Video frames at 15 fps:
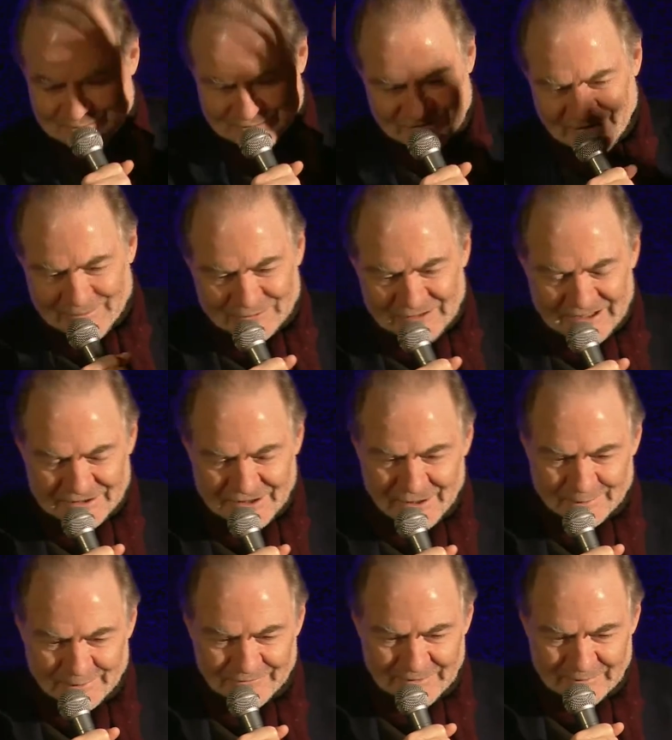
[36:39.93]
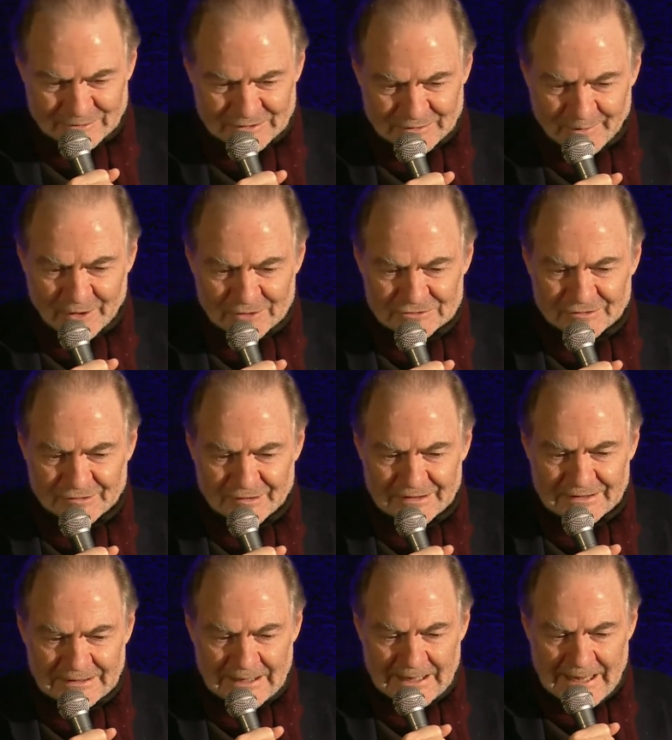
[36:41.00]
great bright hope of liberal
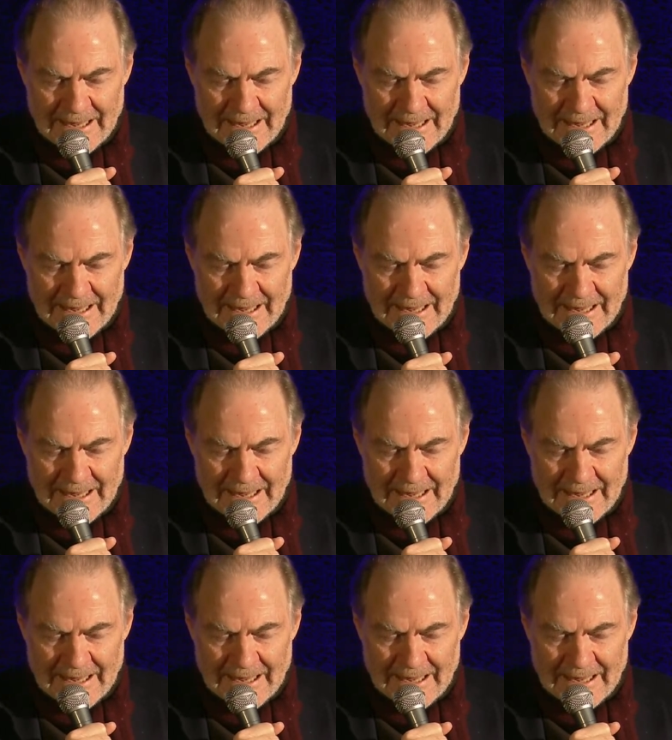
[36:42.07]
democracy,